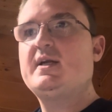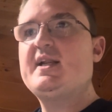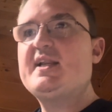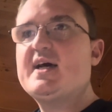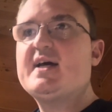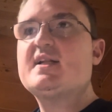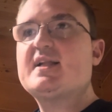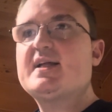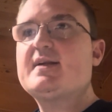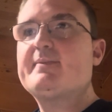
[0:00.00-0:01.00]
Not a
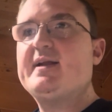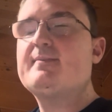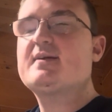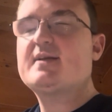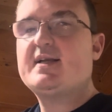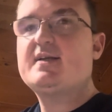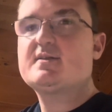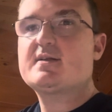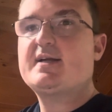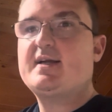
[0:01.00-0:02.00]
lot of people
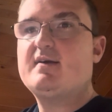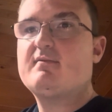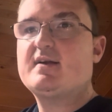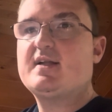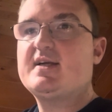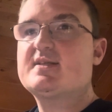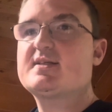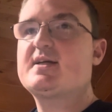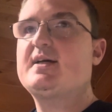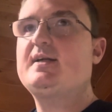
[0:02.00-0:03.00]
usually get really
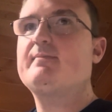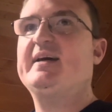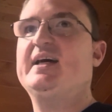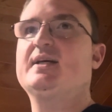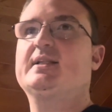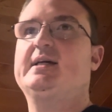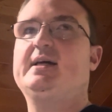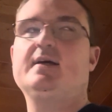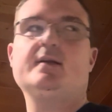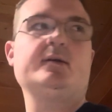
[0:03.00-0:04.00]
excited about
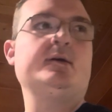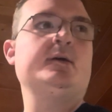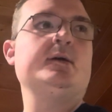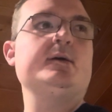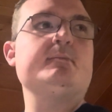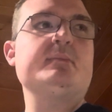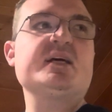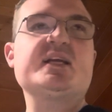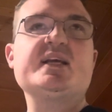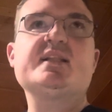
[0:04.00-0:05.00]
that,
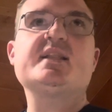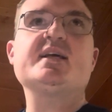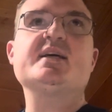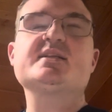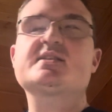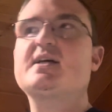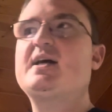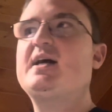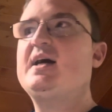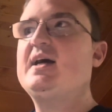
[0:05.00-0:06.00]
but get this,
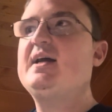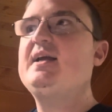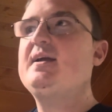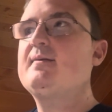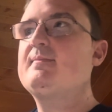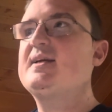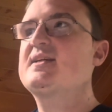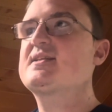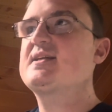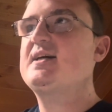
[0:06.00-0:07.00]
I am
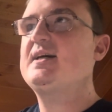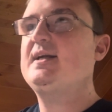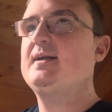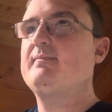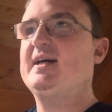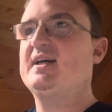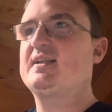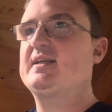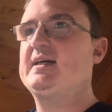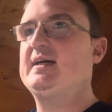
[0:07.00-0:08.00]
excited about
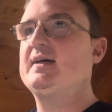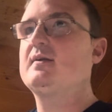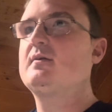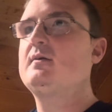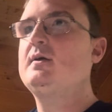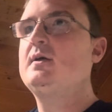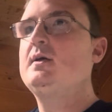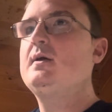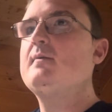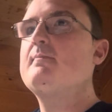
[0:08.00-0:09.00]
that,
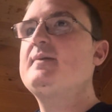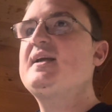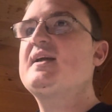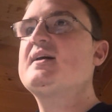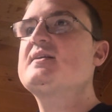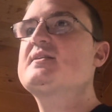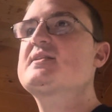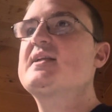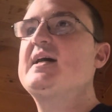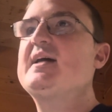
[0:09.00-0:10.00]
because
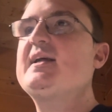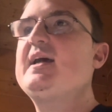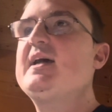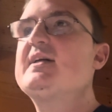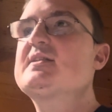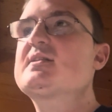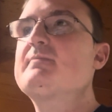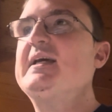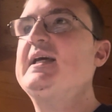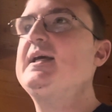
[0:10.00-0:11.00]
that has
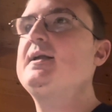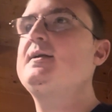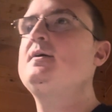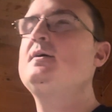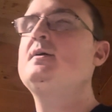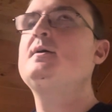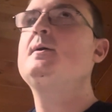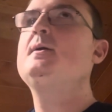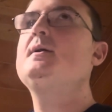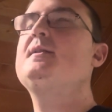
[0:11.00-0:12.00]
made
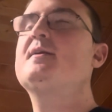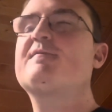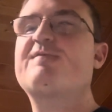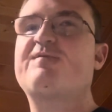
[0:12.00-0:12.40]
the